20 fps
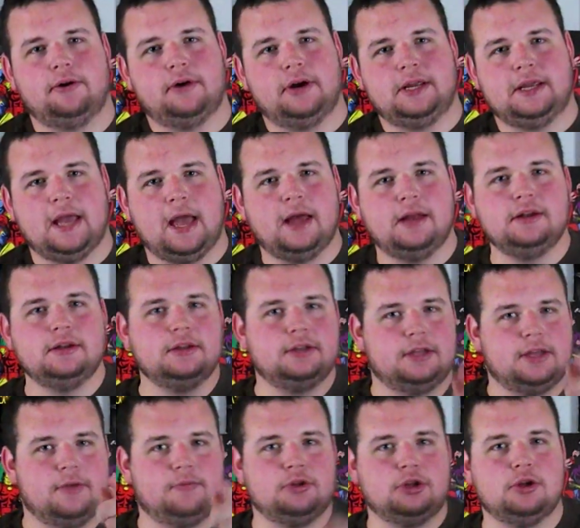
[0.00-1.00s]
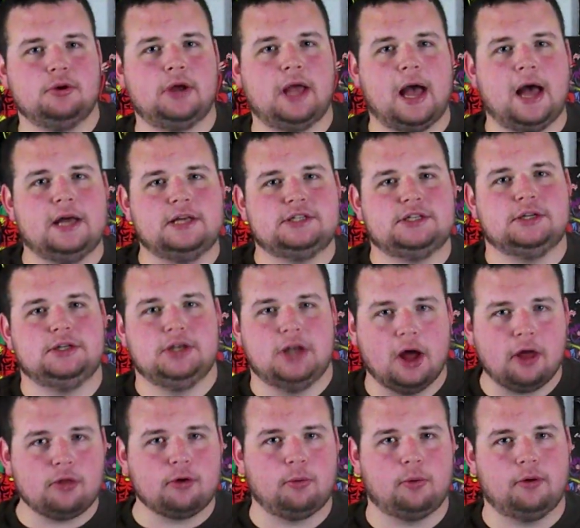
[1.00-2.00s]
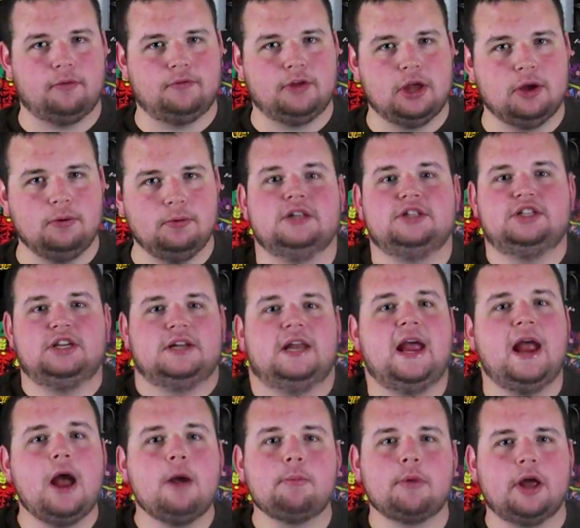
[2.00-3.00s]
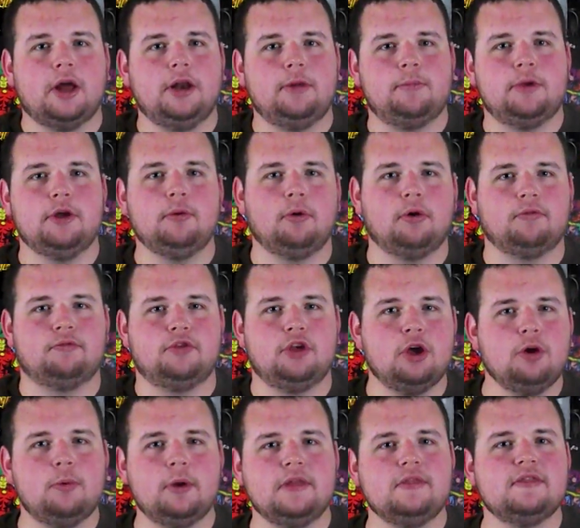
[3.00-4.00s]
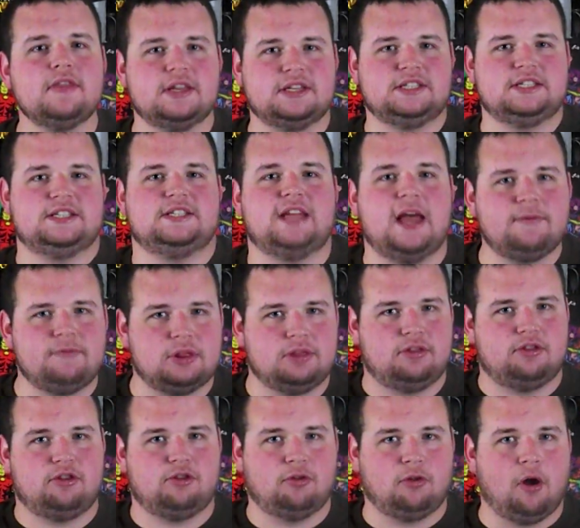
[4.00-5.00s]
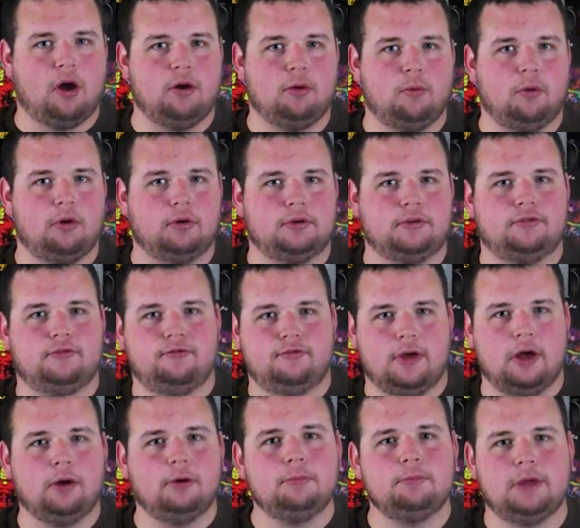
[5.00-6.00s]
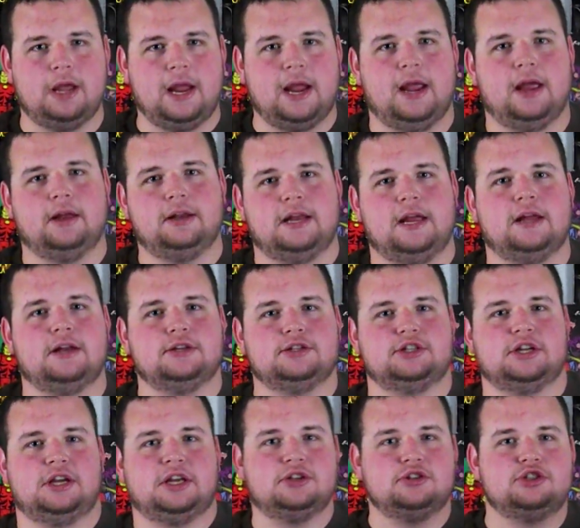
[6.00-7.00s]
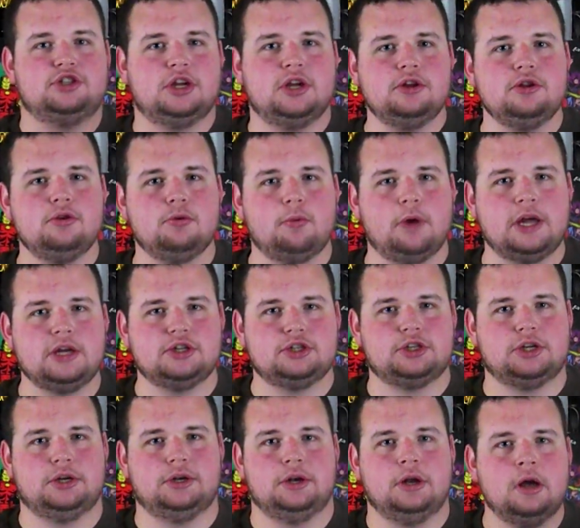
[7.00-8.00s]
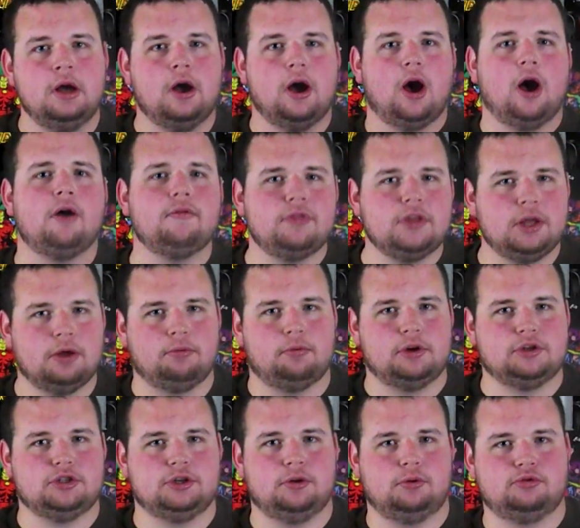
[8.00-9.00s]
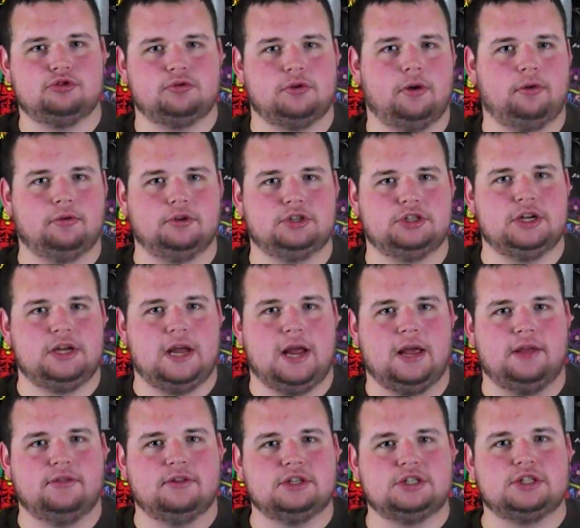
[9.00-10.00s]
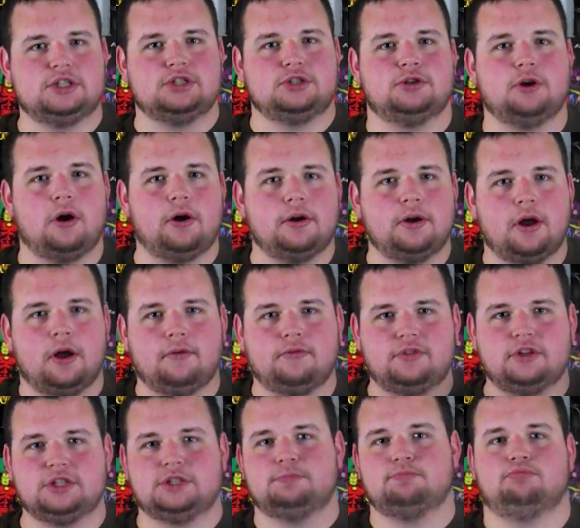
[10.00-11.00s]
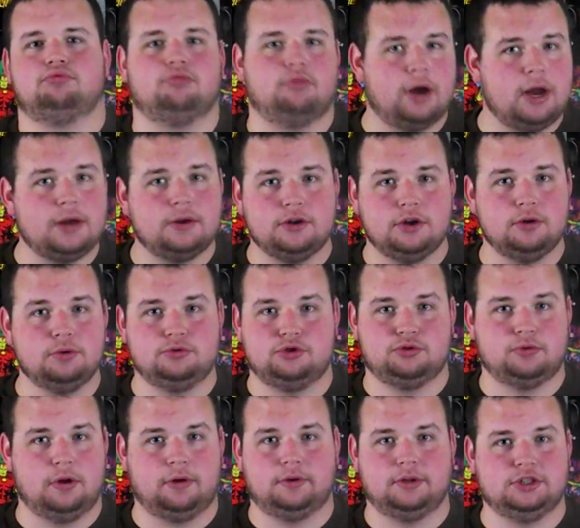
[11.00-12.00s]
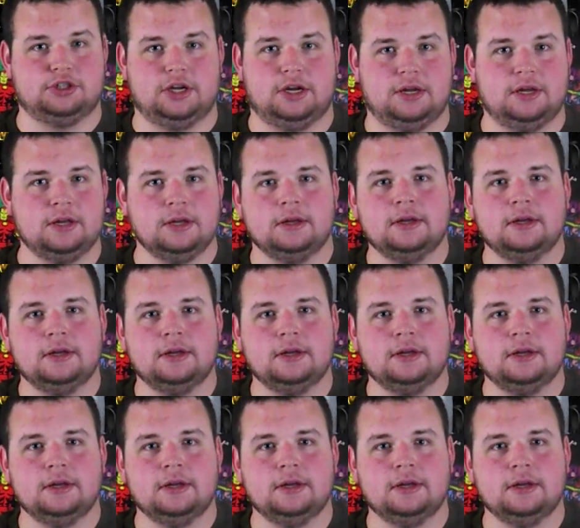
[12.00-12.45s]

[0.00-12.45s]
again, giving you guys another review. Today I'm going to be reviewing the 7th Star Wars film, and it is a continuation of the original trilogy and the start of this brand new trilogy.